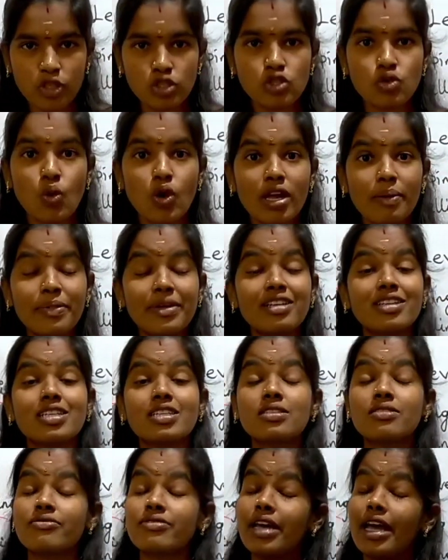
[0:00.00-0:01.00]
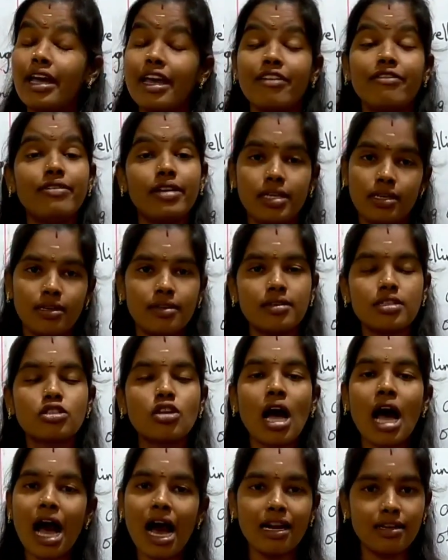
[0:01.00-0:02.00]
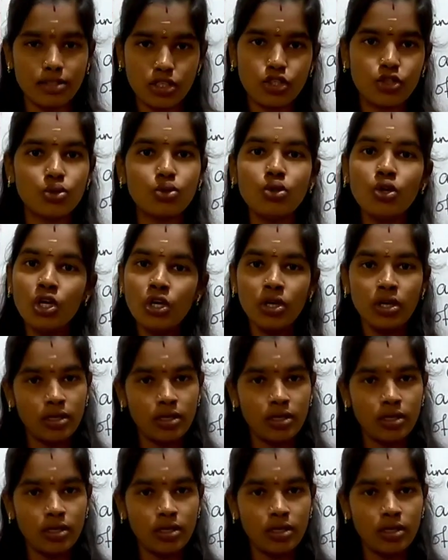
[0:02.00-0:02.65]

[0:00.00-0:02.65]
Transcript: So what happens, it is heavy, it is hard to